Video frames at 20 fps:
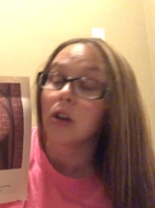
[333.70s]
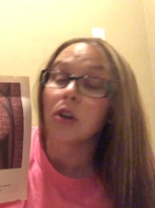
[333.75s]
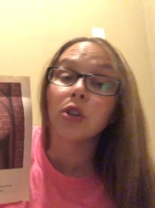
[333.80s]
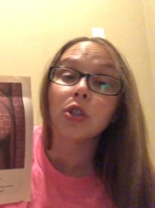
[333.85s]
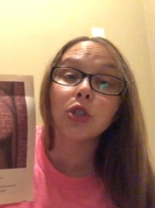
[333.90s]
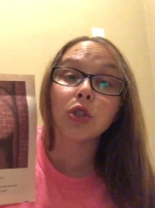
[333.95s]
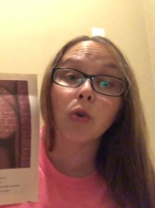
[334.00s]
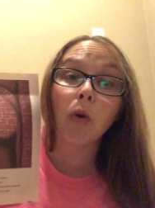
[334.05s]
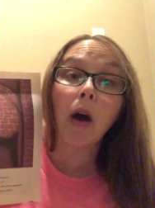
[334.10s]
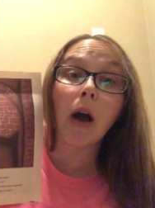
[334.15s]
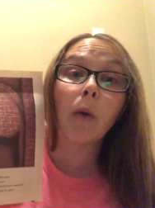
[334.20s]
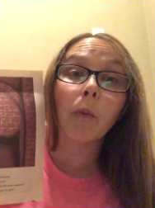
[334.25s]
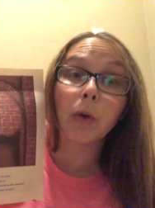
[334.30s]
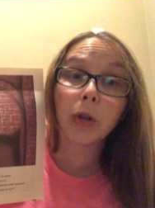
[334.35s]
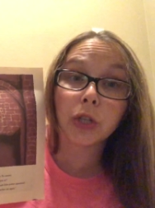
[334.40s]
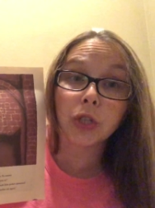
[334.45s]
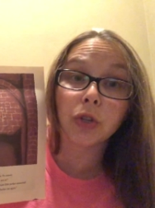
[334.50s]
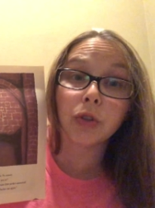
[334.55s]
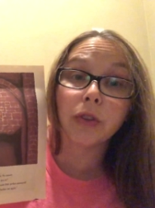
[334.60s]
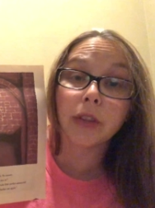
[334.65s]
So I
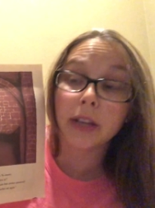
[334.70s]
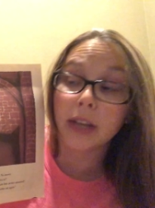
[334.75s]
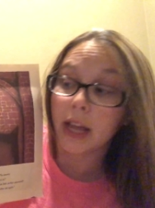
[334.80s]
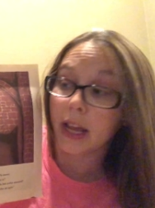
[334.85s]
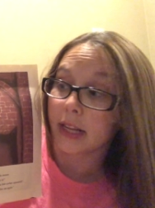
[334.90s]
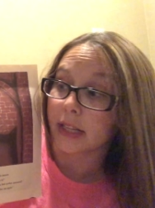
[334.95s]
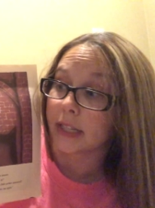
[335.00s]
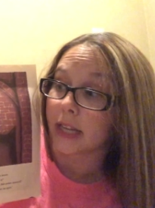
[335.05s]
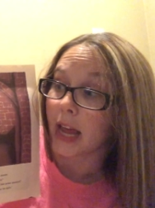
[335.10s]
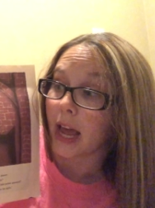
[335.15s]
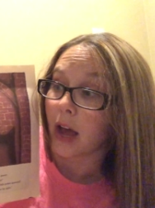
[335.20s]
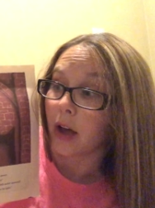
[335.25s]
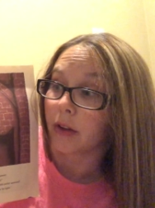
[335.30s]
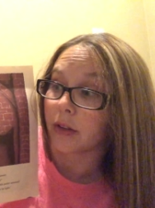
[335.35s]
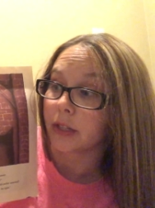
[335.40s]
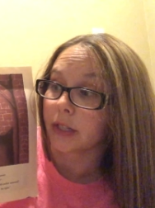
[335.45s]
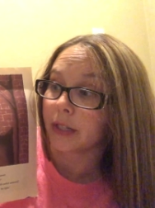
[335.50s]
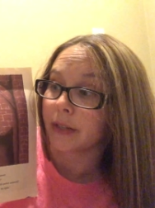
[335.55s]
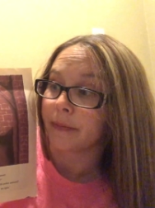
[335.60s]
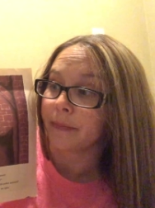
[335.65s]
went to the next
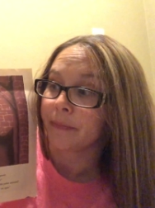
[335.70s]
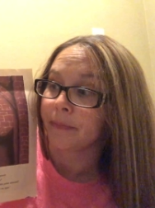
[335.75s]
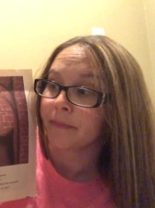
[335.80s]
house.